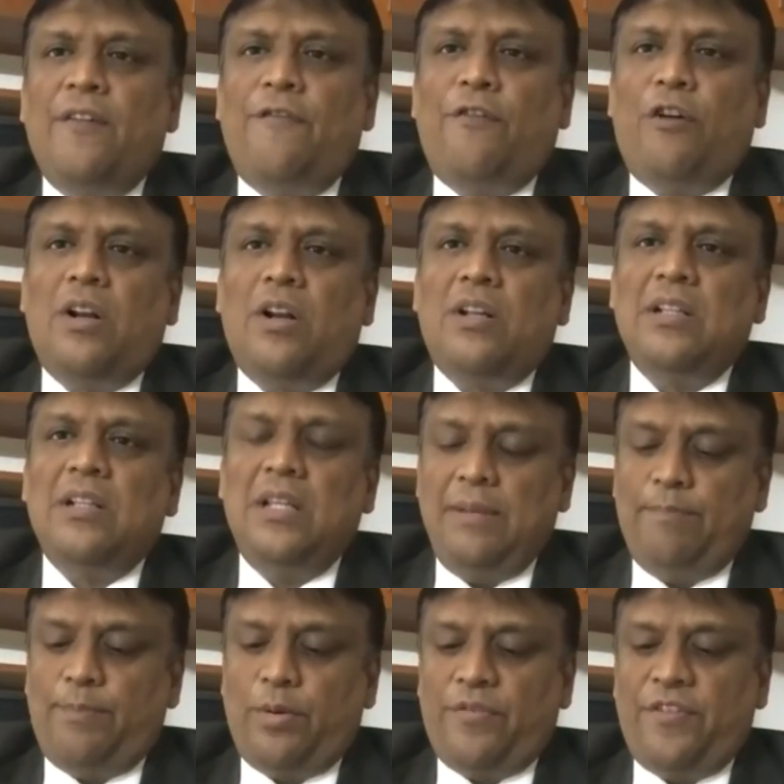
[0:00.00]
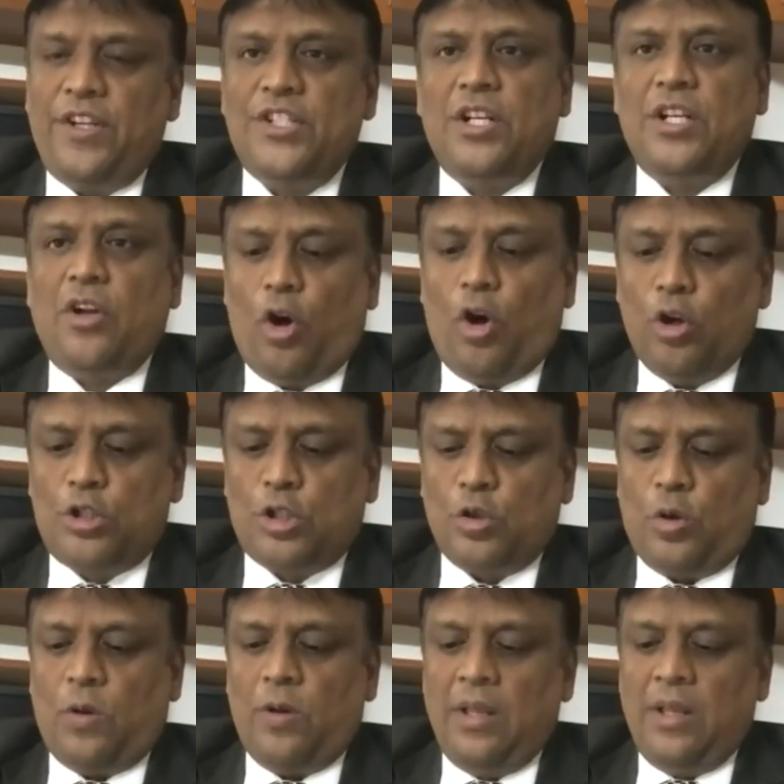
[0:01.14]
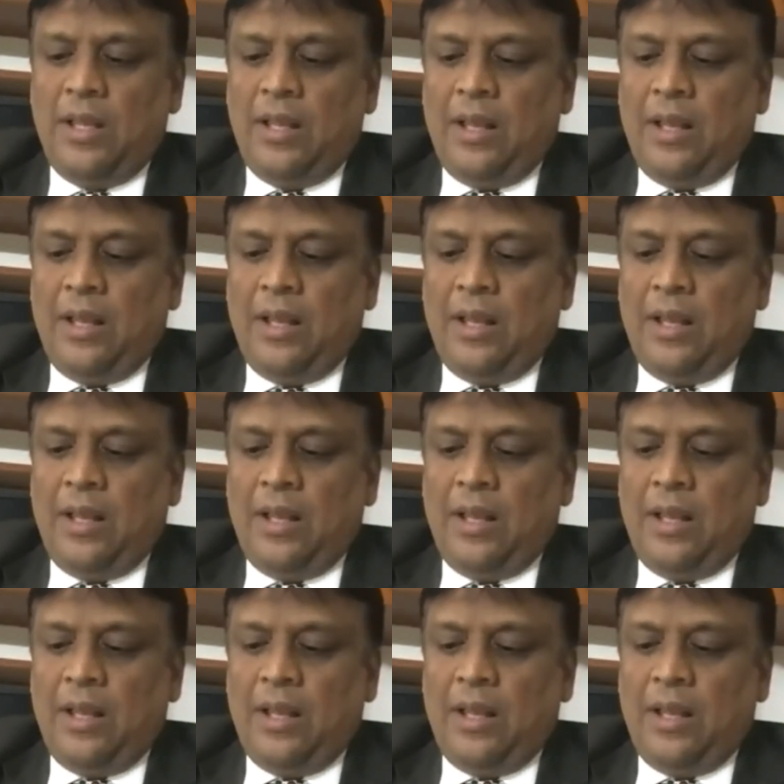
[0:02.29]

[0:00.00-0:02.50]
for the profession also.